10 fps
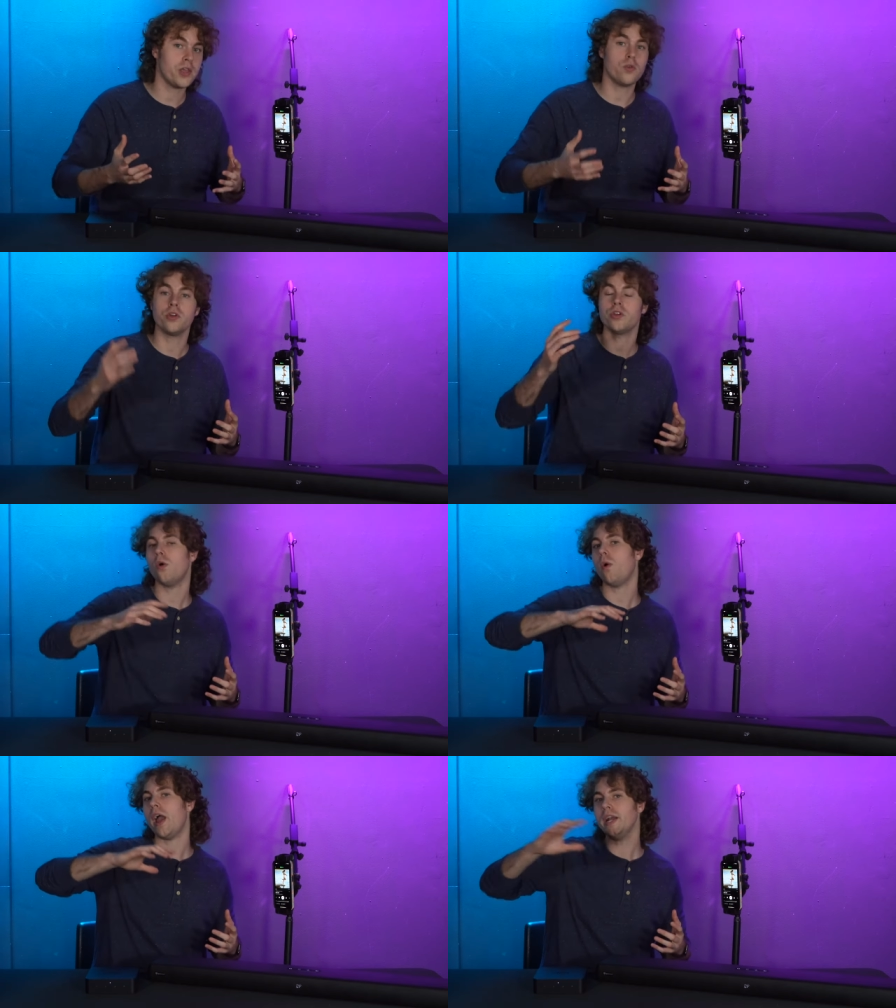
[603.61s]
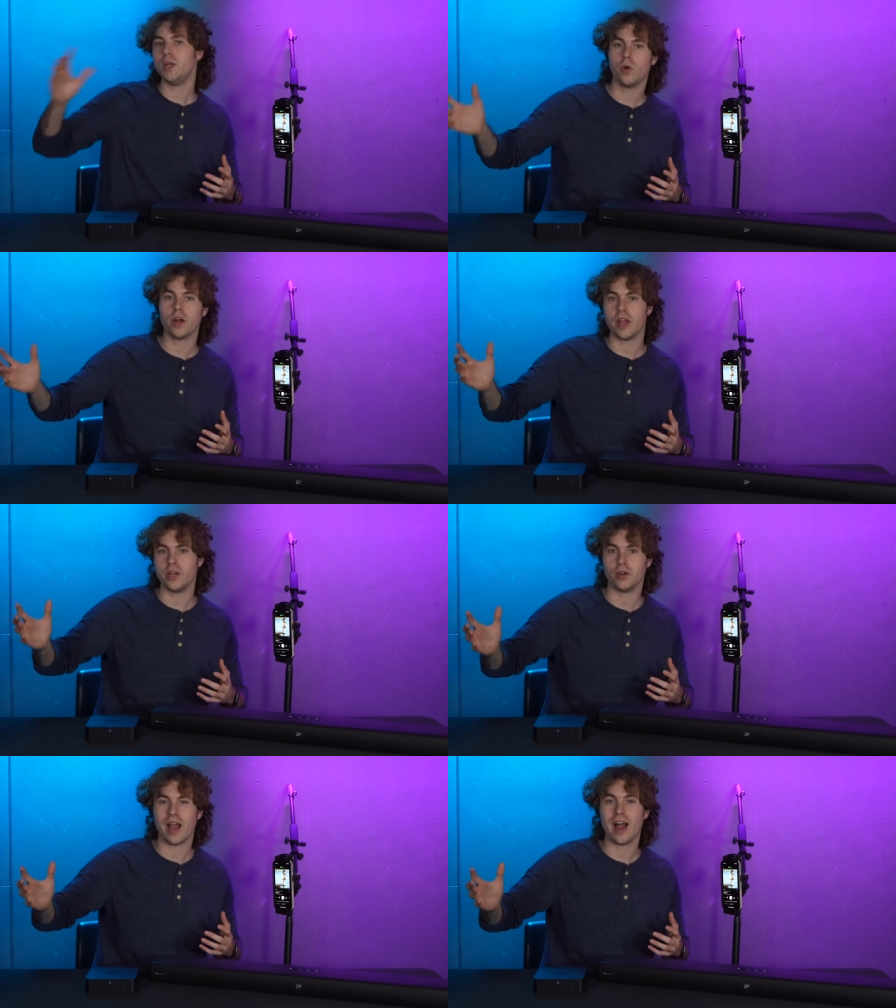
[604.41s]
you can go anywhere
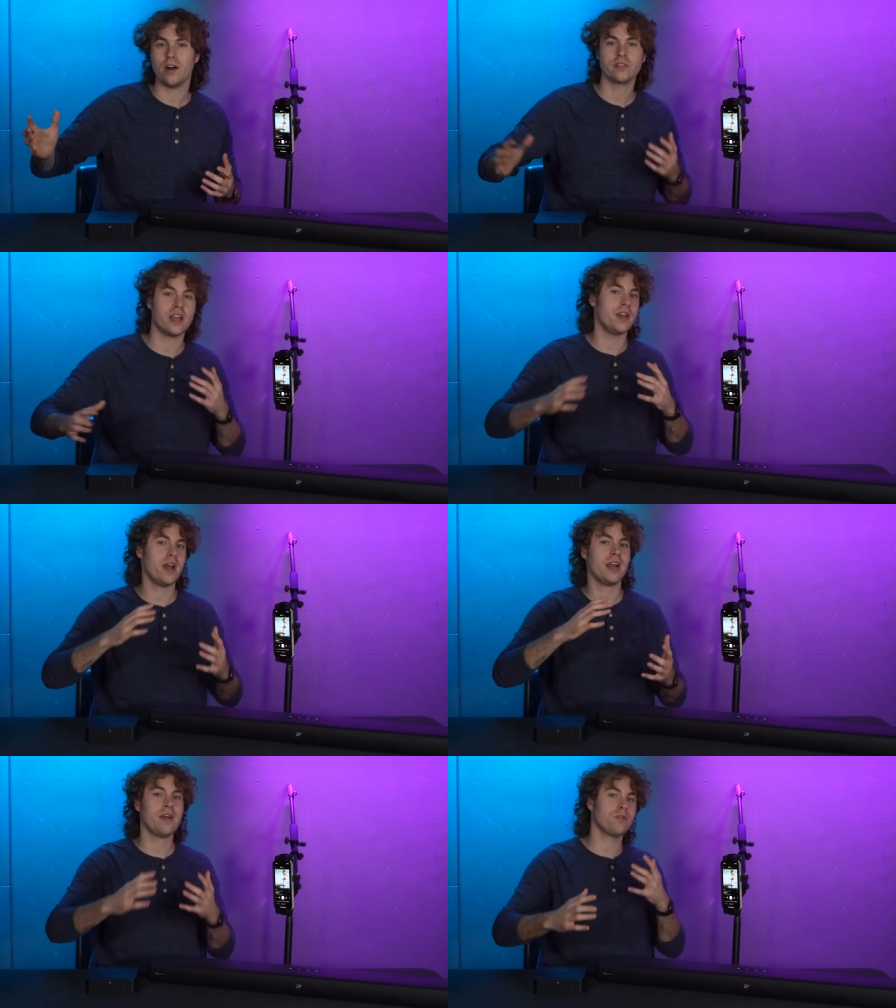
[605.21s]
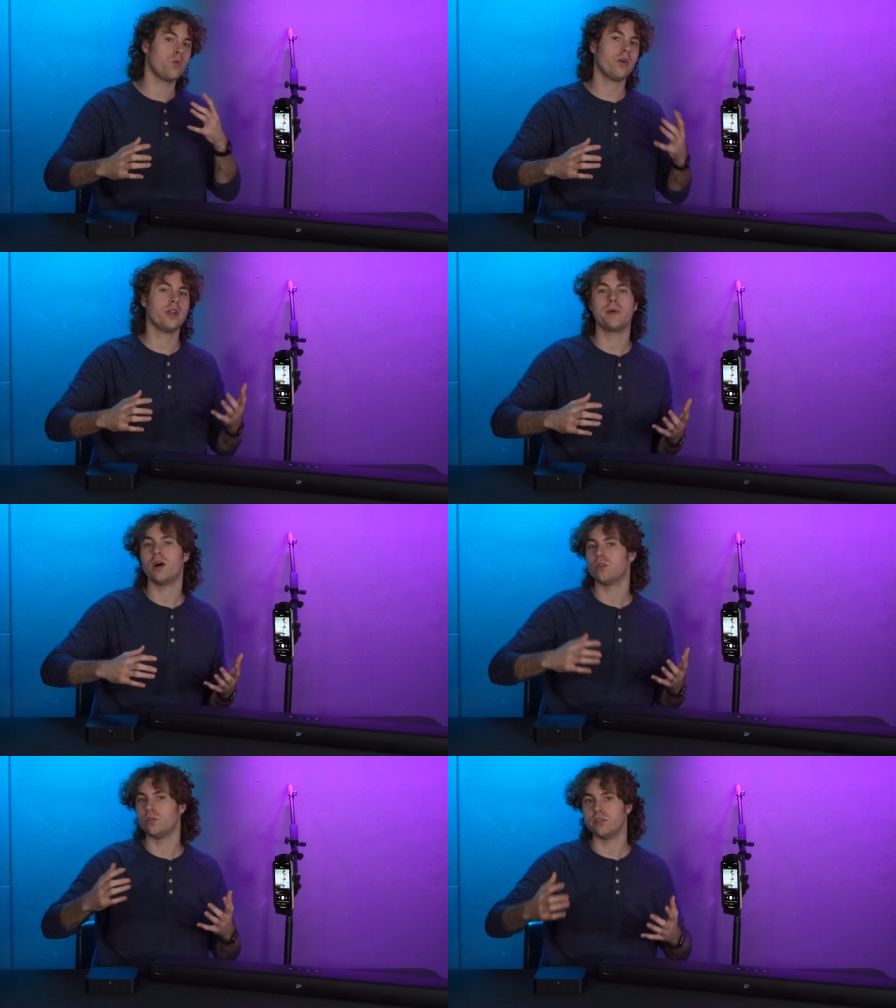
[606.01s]
in your house and not have to worry
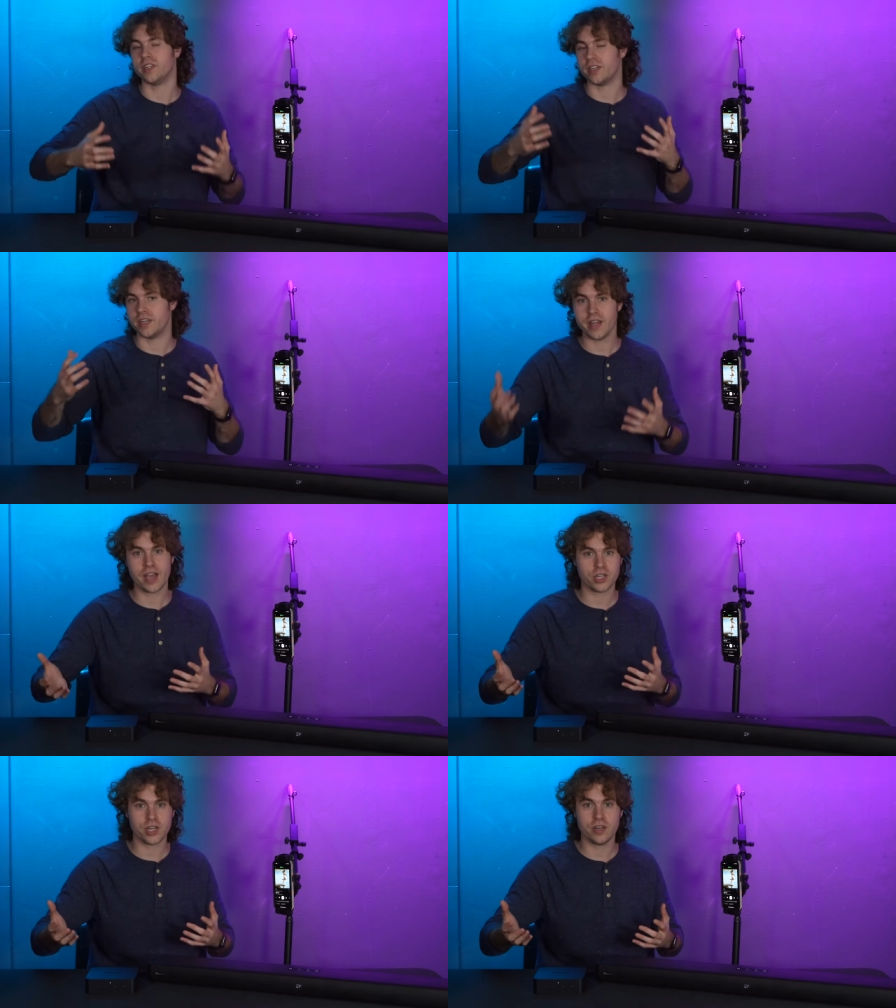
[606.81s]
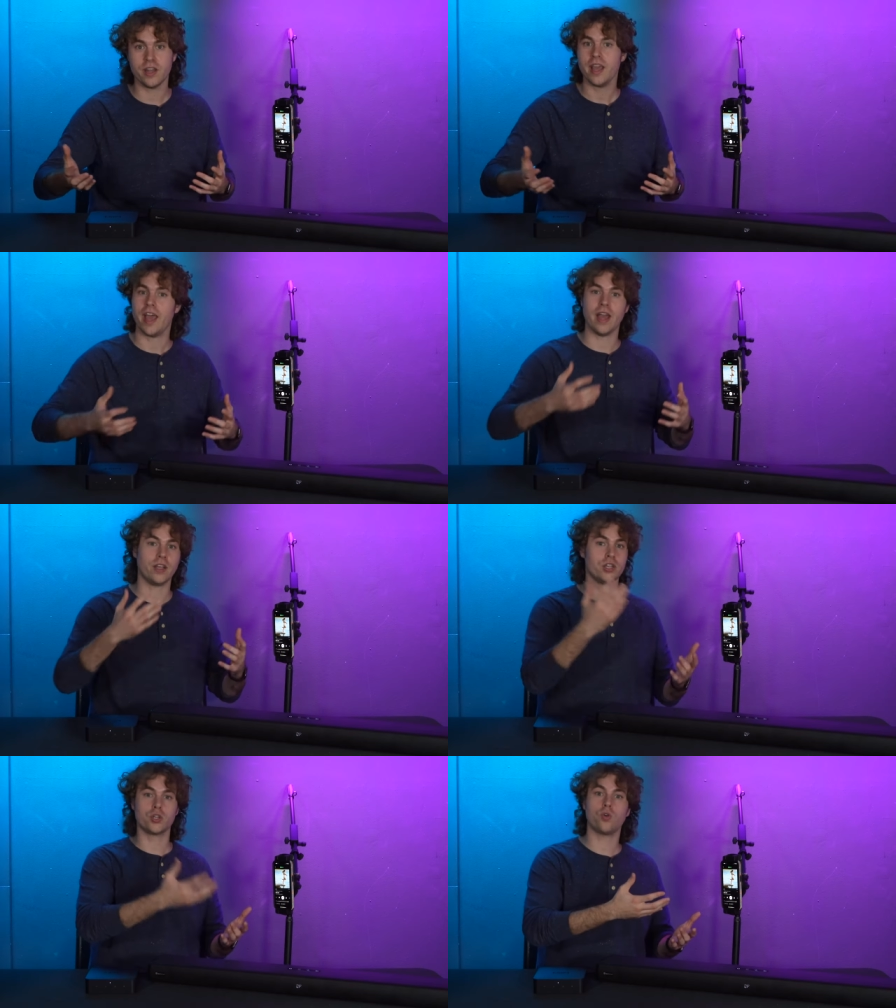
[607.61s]
about losing connection
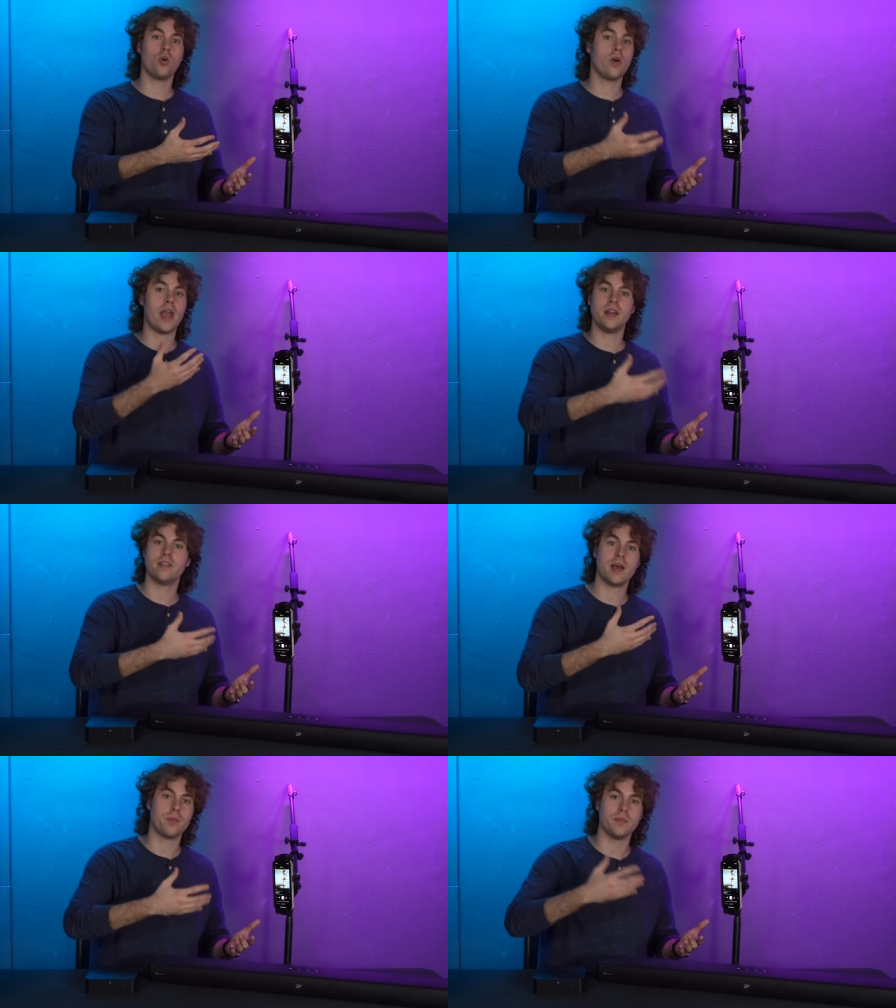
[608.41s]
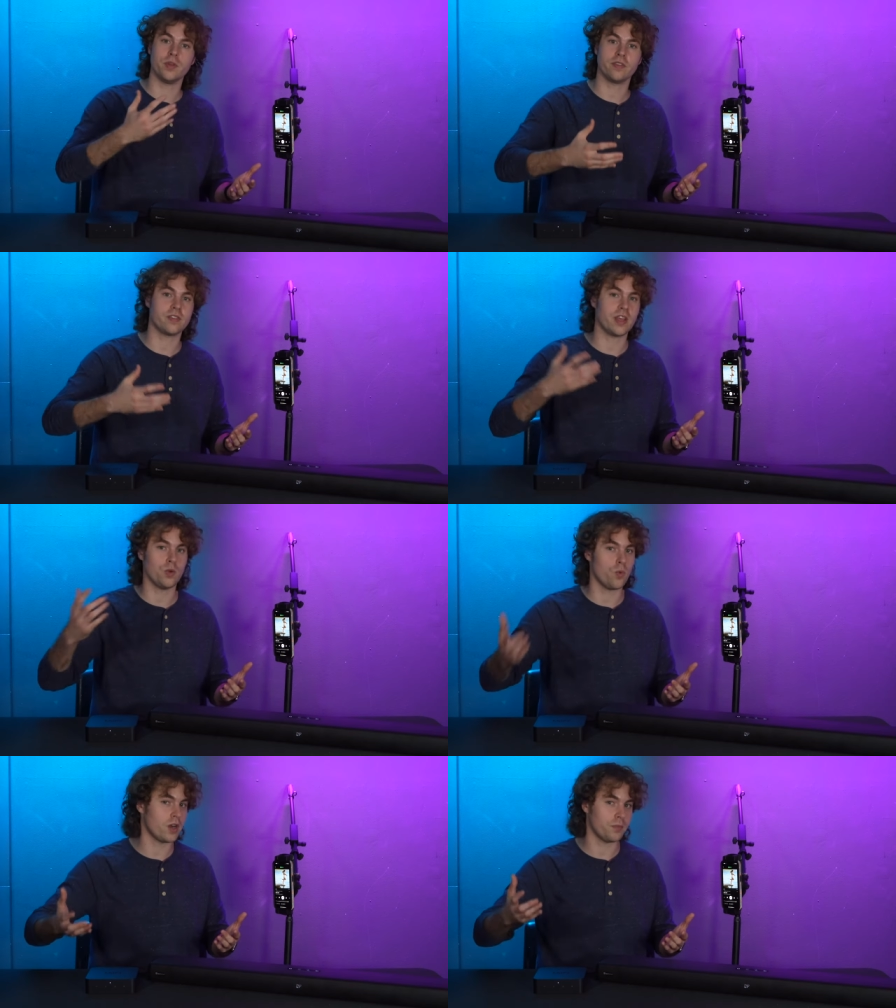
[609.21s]
and control any type of music that
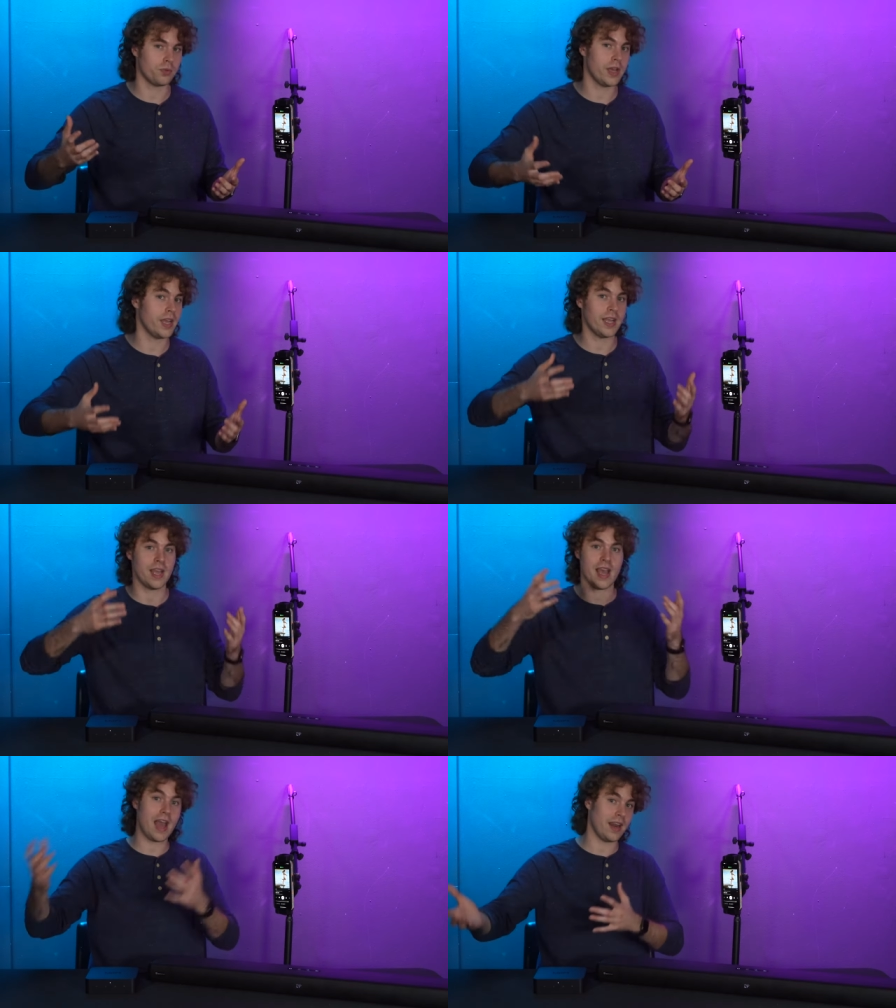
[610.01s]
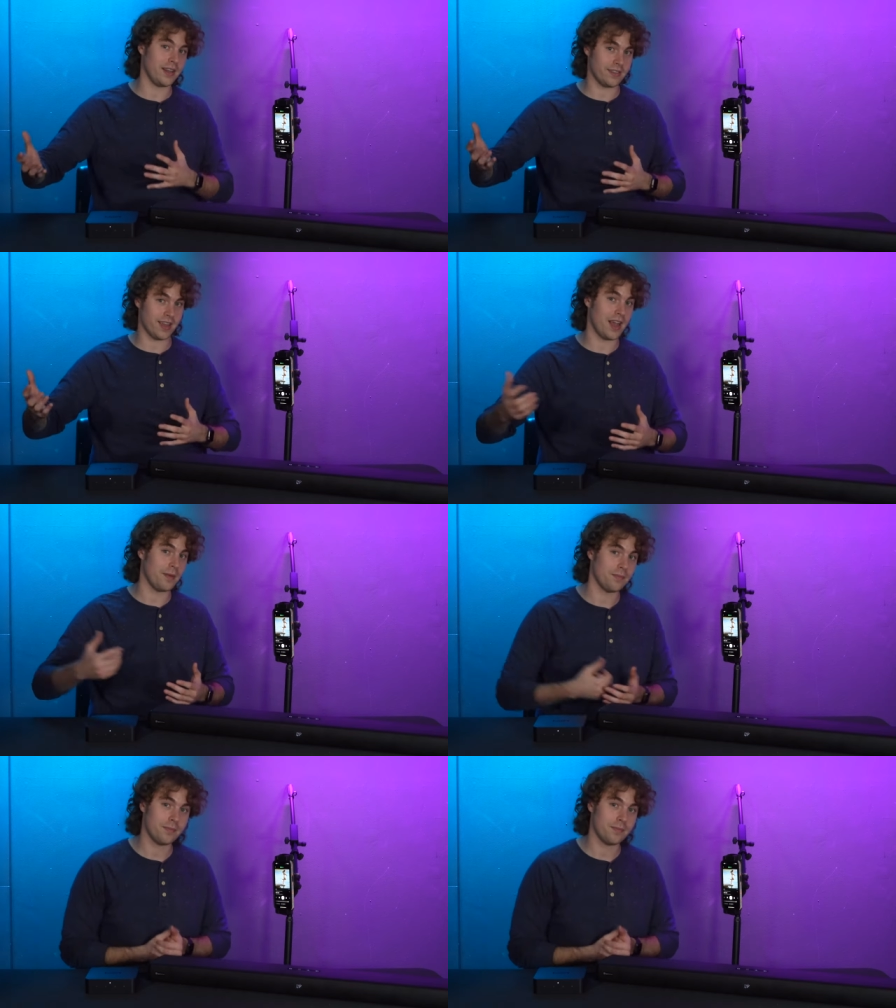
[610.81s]
you wanna play at any time.